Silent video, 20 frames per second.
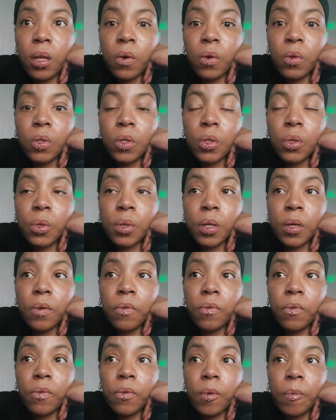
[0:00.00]
sort
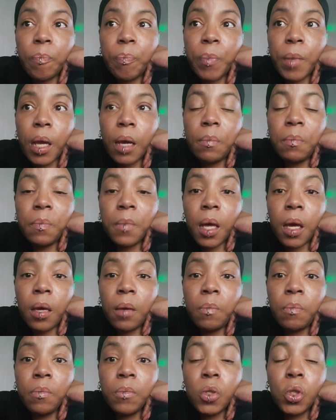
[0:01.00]
of,
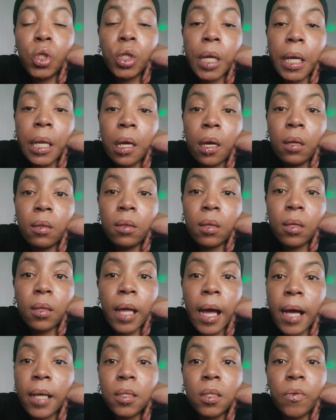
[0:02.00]
I'm shedding the
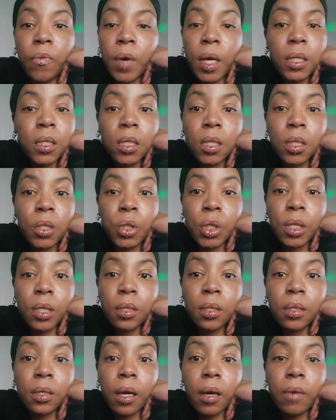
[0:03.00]
last
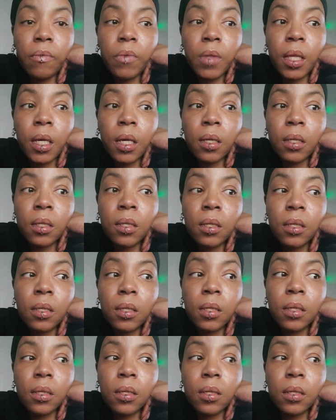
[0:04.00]
vestiges of this